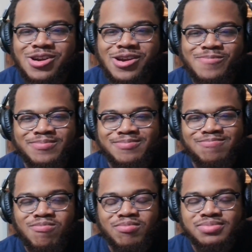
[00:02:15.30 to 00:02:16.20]
It's a bit
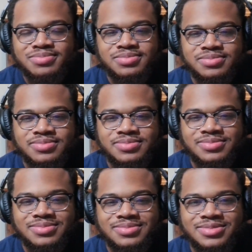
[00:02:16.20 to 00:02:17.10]
rubbish and kind of
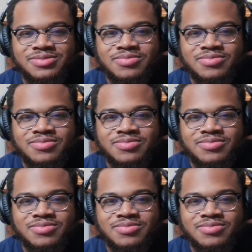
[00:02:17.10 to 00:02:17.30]
boring.